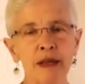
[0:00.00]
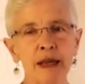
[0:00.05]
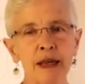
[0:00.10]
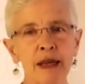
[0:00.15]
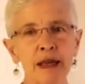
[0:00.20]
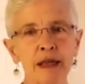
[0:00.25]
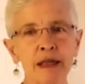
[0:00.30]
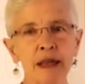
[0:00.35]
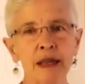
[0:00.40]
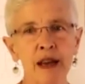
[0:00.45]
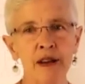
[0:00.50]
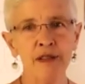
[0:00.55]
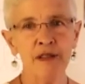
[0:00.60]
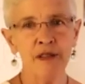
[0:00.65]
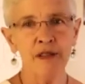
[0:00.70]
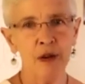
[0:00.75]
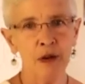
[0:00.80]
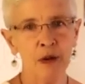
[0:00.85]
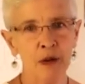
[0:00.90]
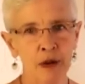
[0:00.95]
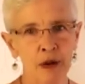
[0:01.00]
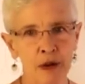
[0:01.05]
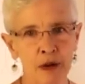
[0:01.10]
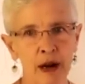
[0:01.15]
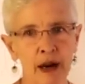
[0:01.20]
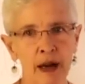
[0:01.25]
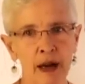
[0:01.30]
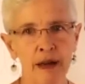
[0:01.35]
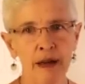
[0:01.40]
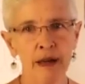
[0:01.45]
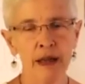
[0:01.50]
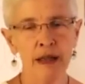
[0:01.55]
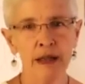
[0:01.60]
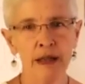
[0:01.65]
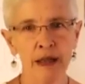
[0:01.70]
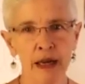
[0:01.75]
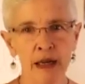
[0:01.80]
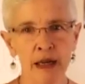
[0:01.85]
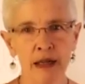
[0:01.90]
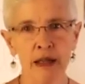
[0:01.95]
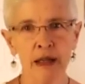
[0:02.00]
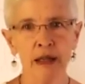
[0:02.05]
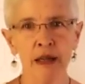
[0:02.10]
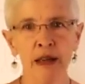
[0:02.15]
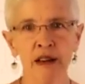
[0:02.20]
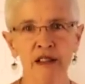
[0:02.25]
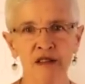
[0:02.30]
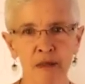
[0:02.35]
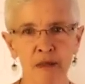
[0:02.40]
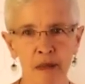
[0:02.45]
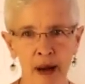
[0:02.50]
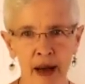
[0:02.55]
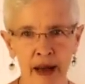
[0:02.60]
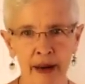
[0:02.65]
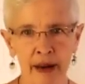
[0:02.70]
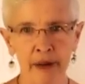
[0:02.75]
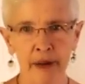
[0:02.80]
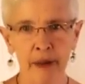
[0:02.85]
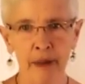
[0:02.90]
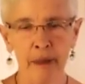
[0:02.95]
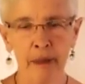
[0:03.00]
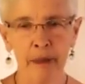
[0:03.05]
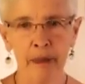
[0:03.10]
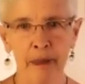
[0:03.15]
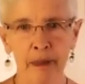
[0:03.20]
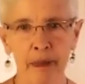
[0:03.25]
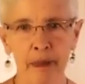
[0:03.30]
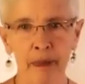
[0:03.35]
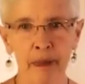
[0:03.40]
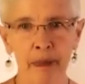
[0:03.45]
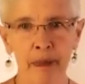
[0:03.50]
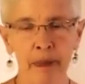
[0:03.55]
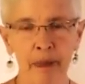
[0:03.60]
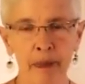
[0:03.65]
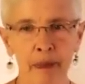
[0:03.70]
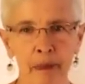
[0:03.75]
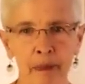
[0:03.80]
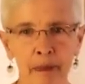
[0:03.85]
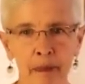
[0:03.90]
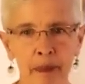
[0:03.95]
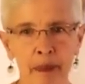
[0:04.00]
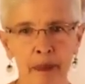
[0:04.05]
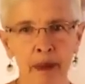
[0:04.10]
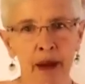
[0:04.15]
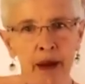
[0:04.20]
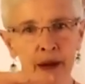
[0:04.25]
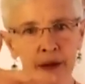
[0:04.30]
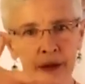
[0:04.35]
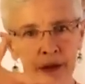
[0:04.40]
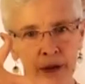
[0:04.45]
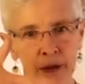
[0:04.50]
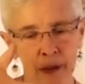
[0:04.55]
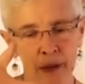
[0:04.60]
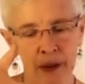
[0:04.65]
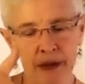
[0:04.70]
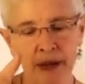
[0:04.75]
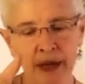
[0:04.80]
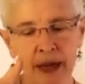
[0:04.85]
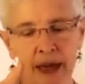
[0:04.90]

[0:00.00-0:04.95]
is a further condensation of matter. So once